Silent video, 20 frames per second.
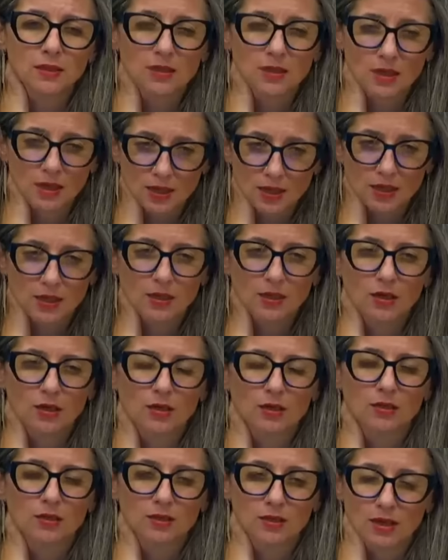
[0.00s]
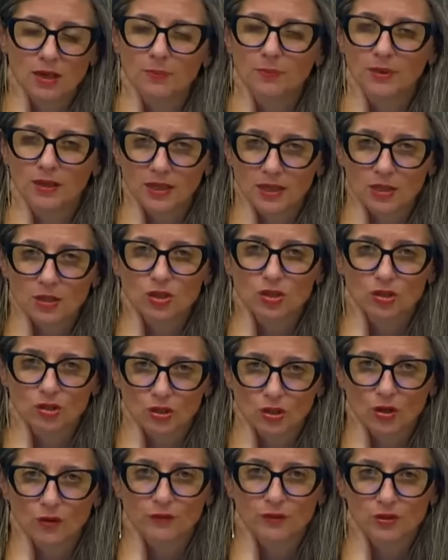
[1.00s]
triggered the
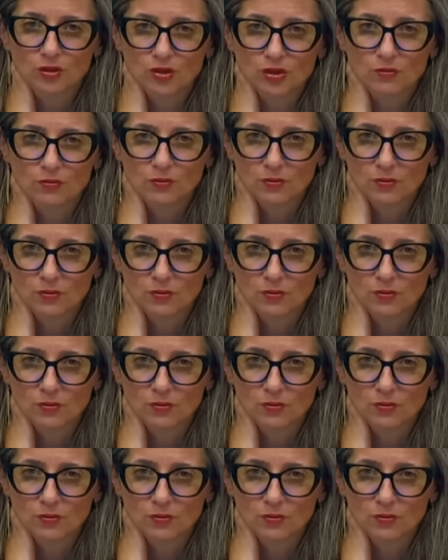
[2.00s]
application of the